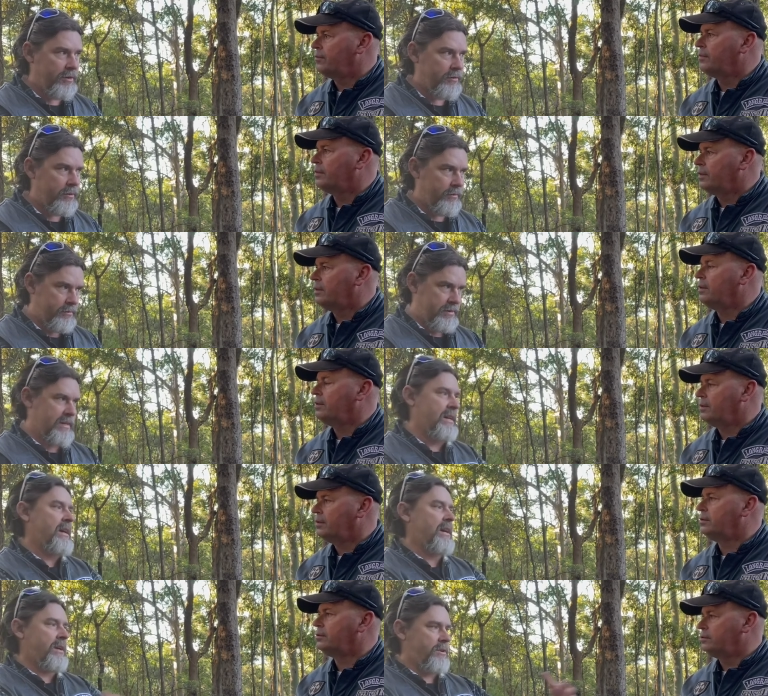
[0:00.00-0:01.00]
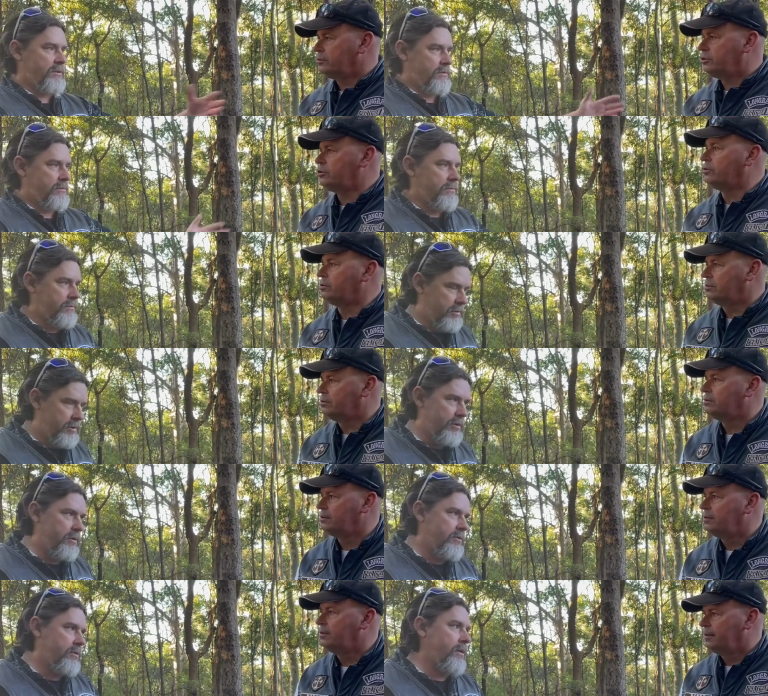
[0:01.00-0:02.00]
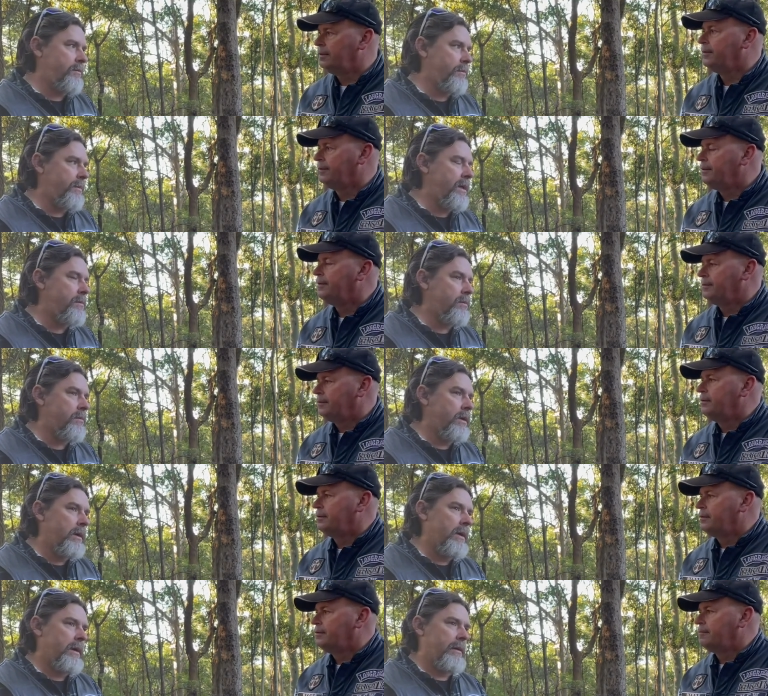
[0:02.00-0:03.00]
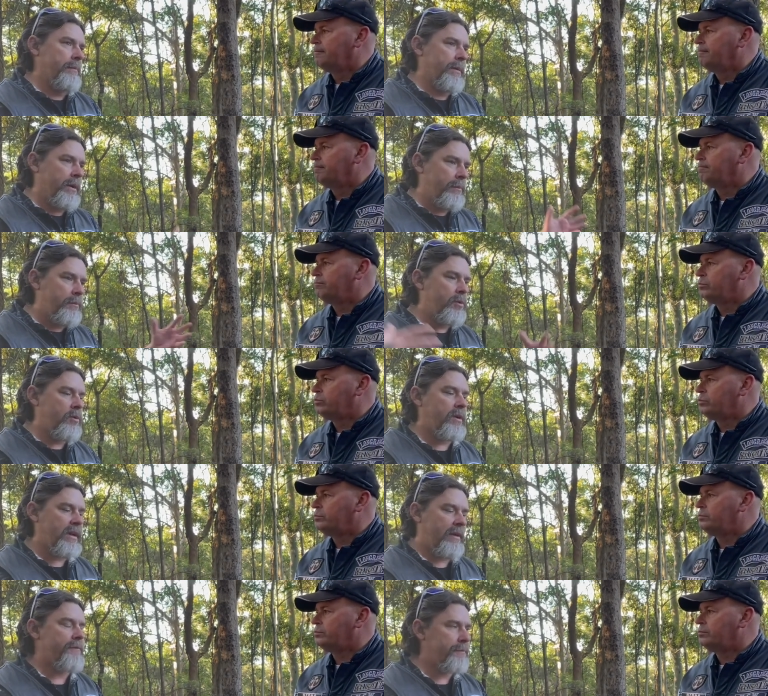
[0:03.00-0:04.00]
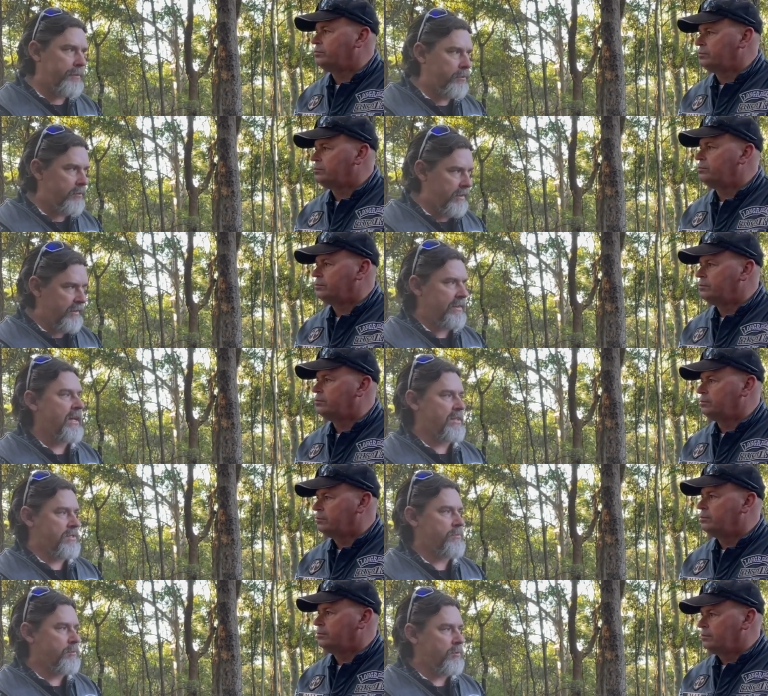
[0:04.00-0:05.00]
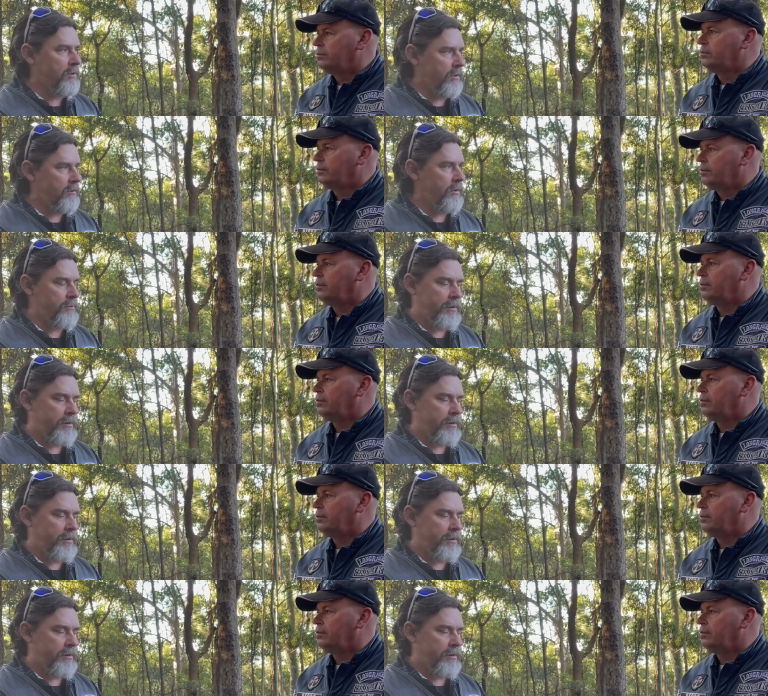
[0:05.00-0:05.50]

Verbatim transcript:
Speaker 1: group to a large, sure. huge group of people, but I'm more comfortable in that smaller group.